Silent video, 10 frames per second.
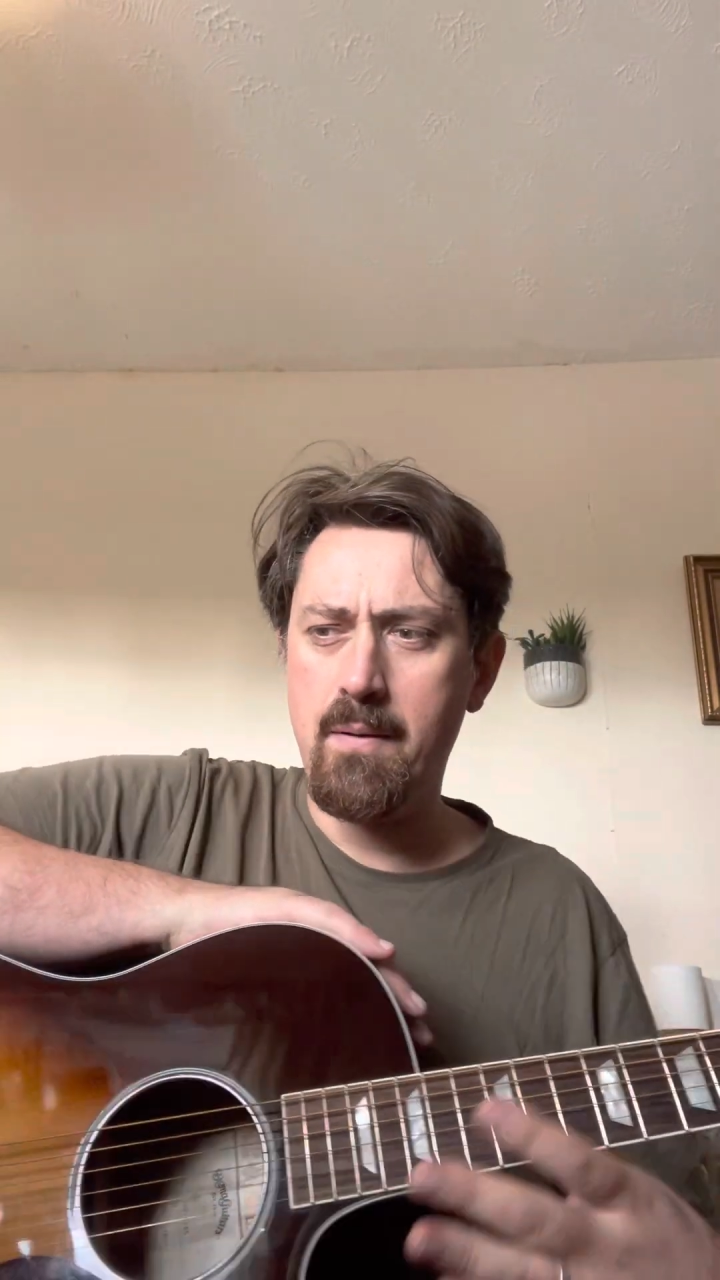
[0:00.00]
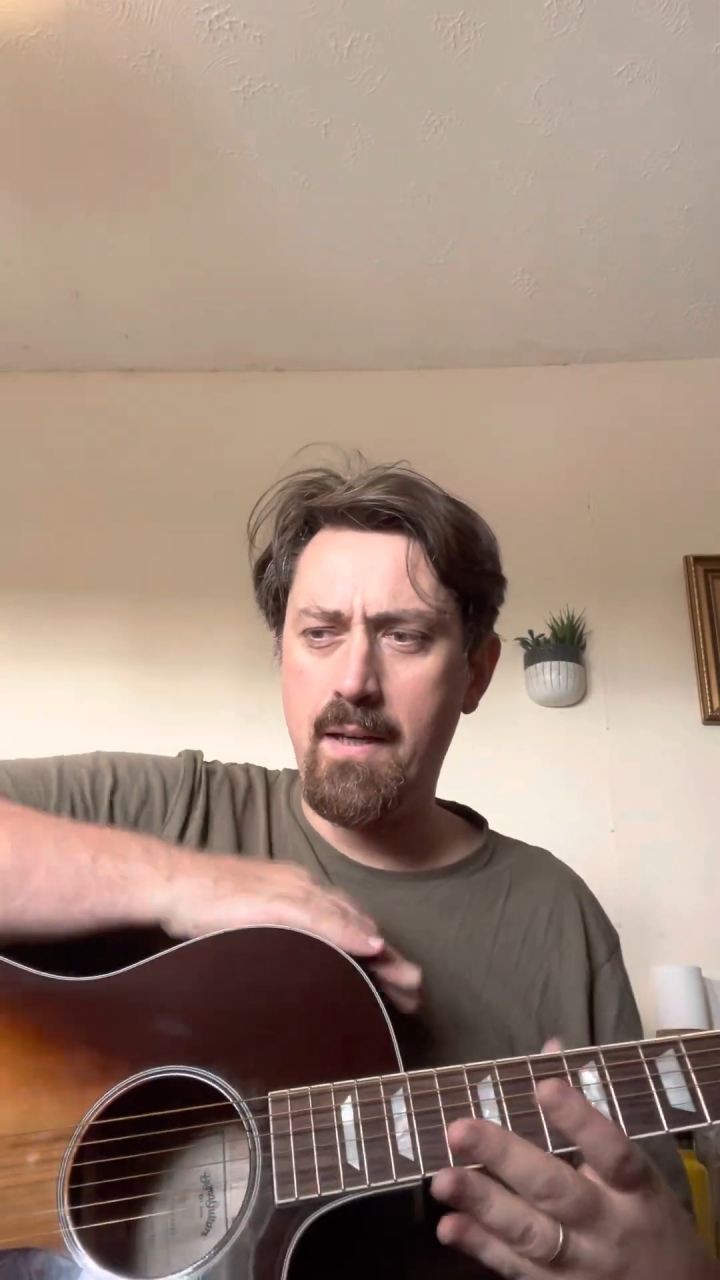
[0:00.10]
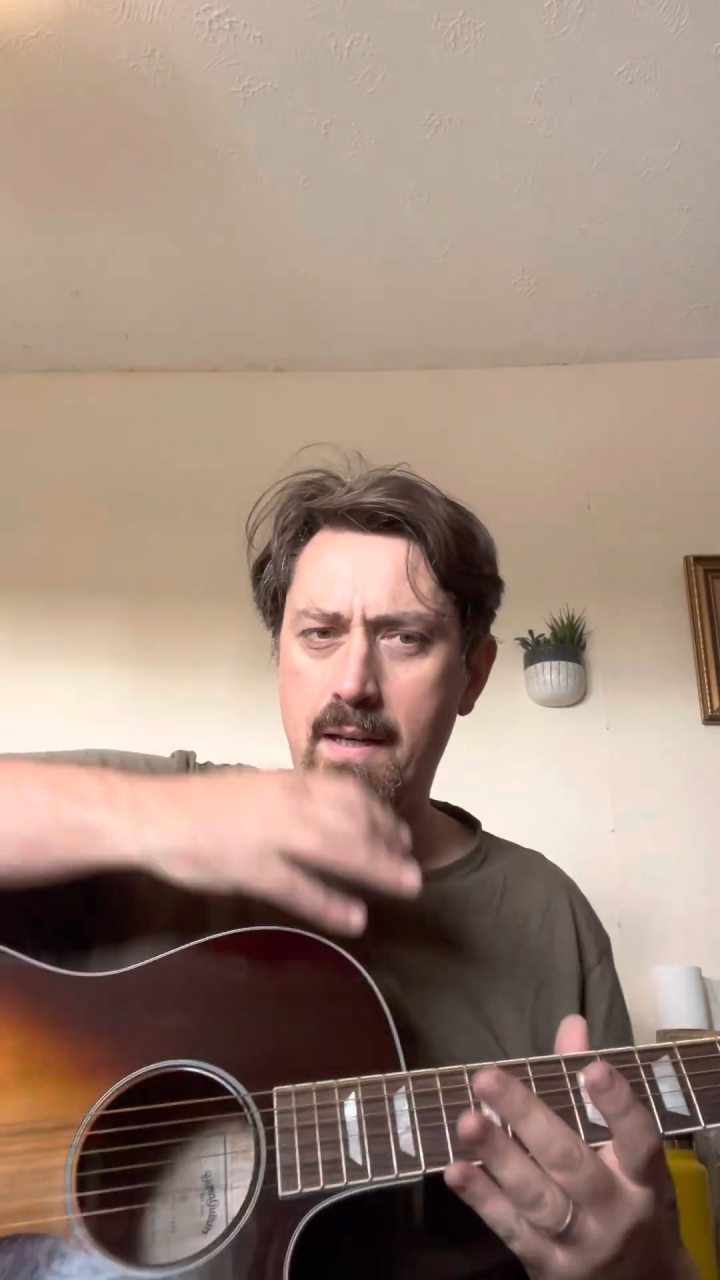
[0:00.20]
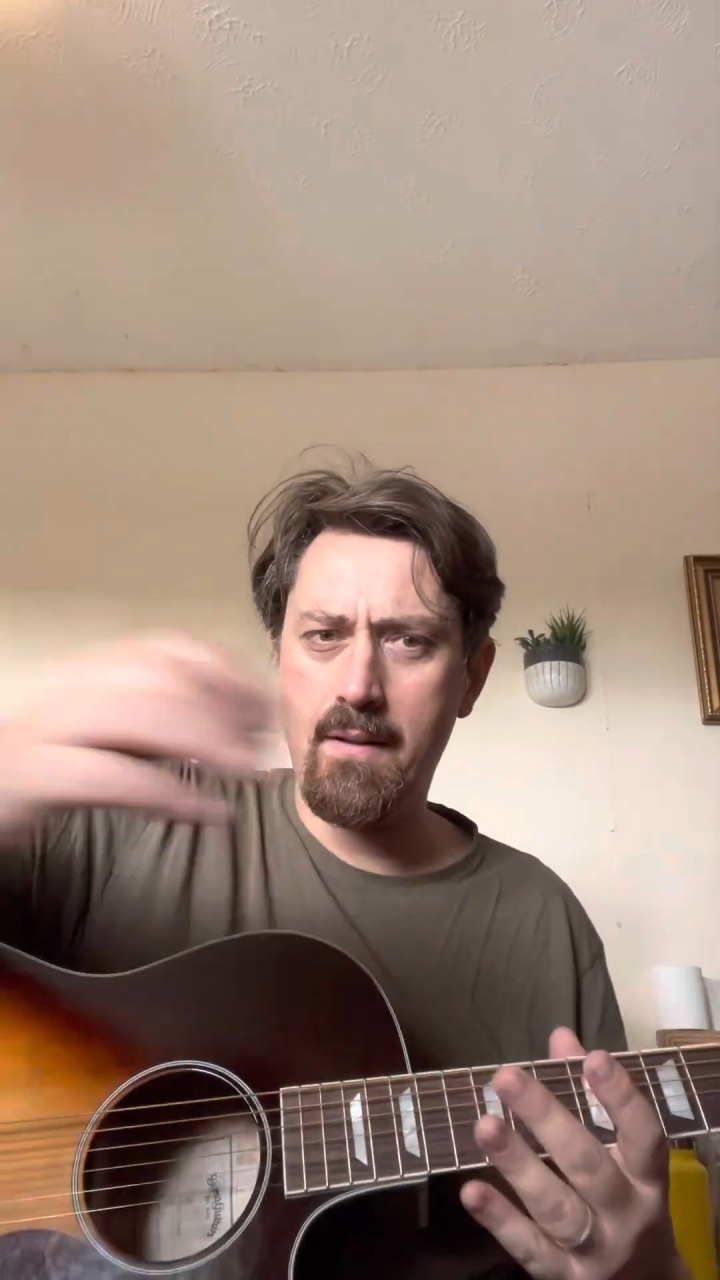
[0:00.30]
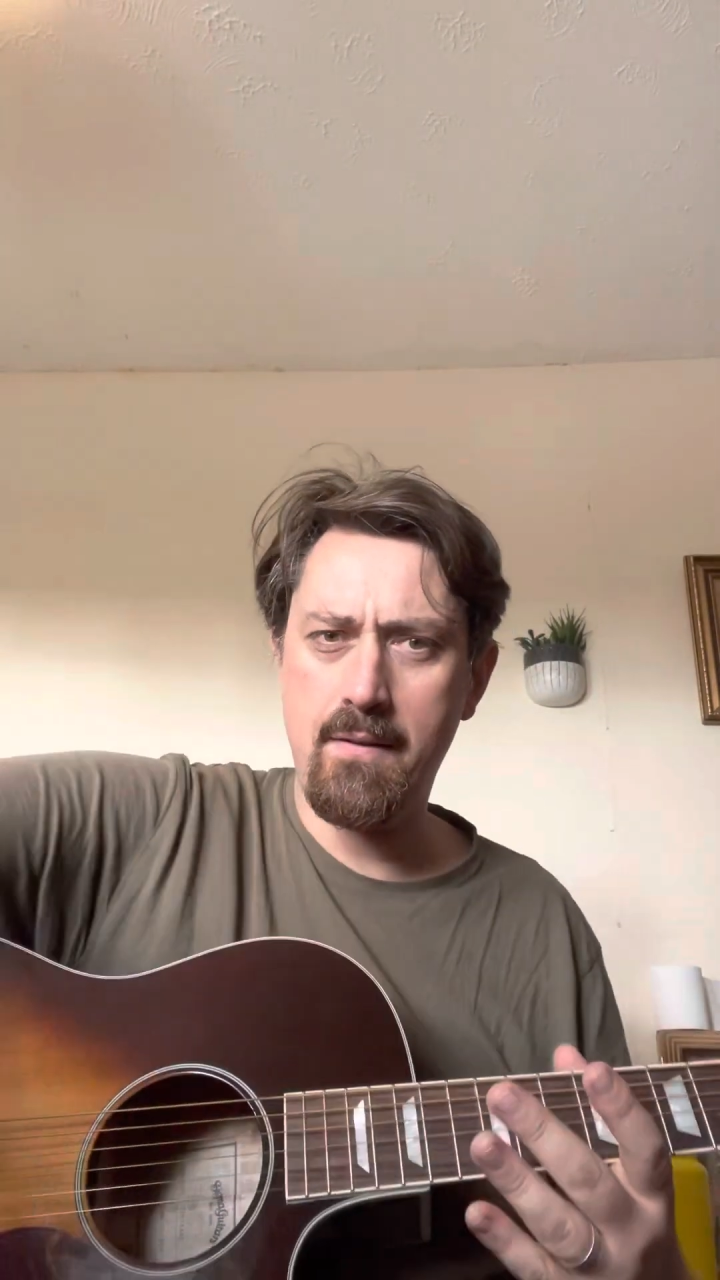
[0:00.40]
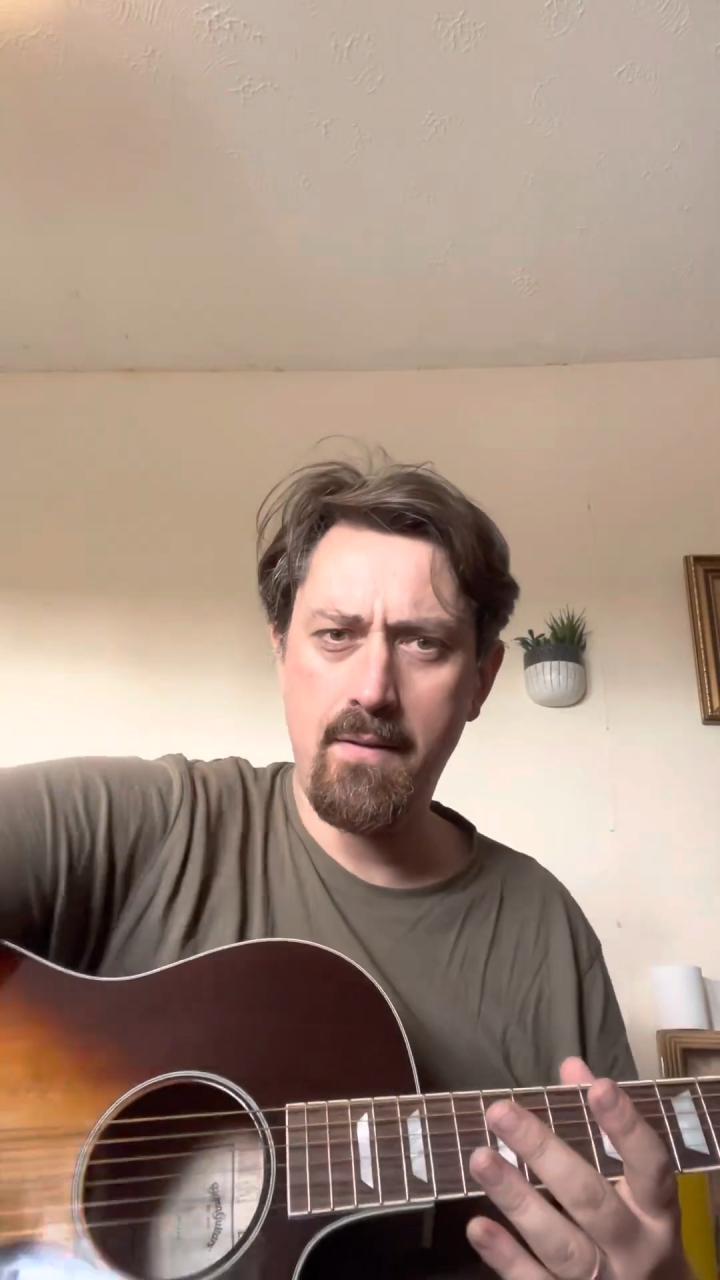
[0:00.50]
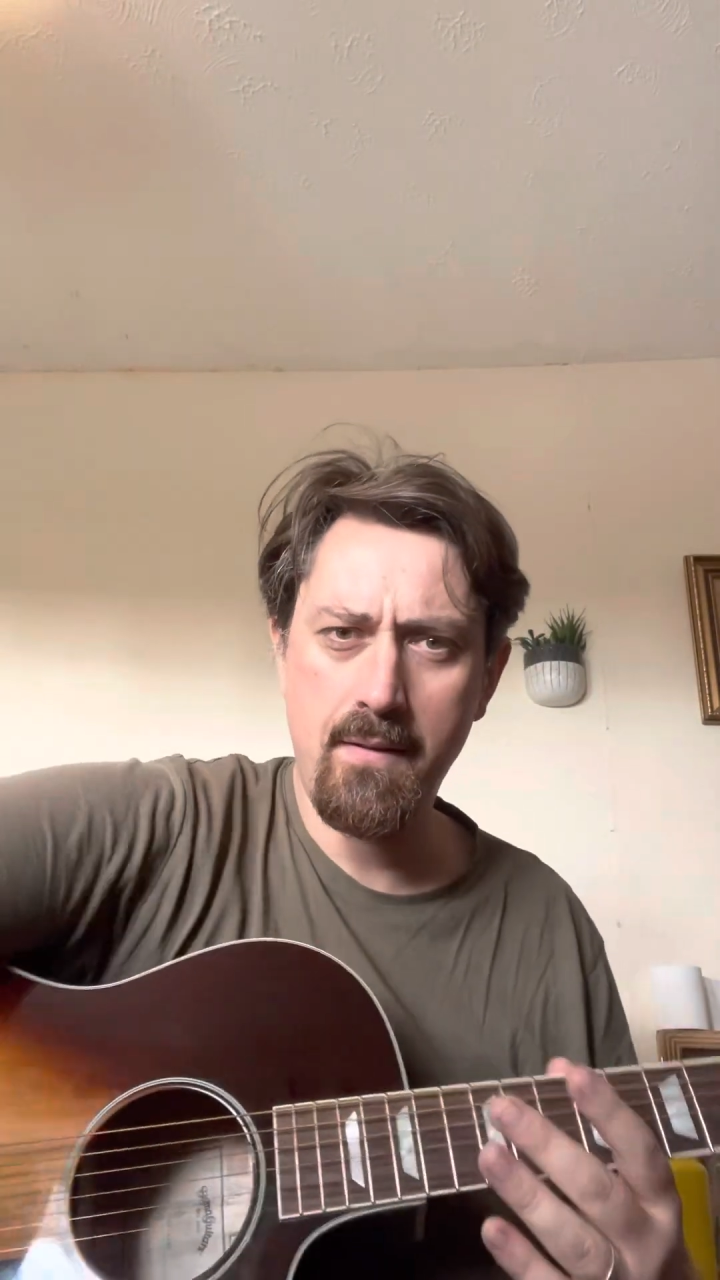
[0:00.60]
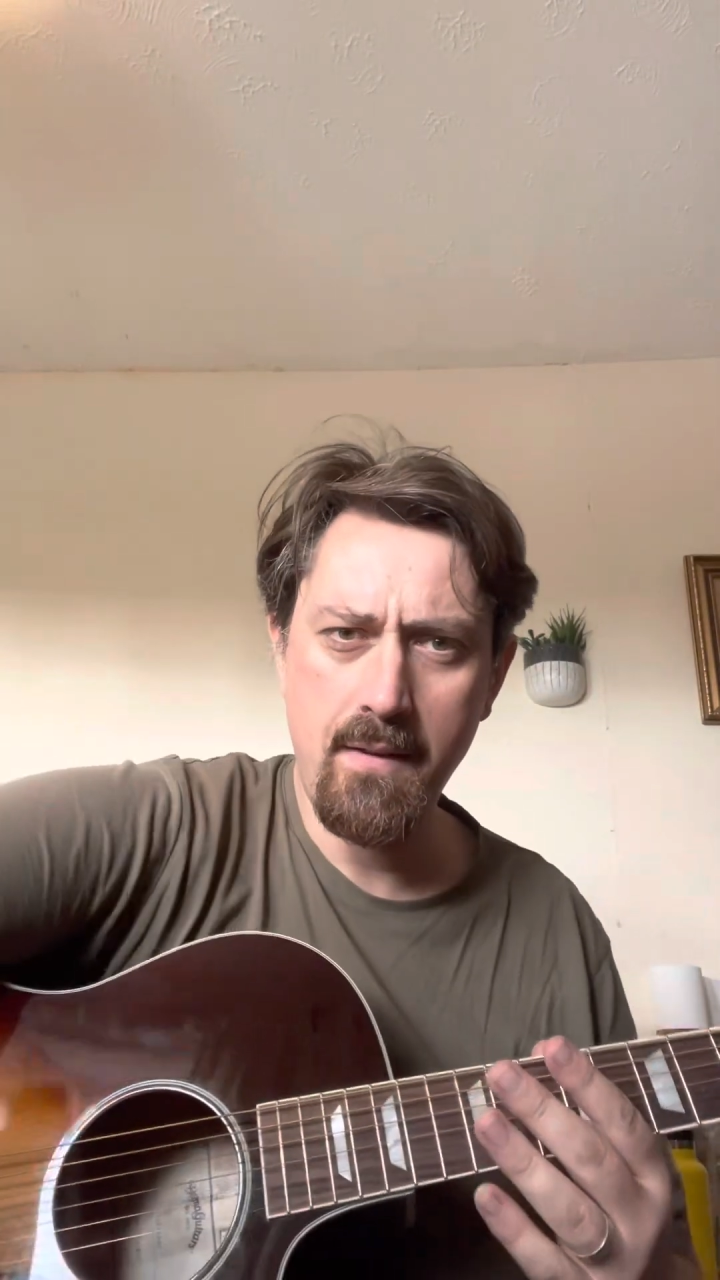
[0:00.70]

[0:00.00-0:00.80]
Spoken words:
and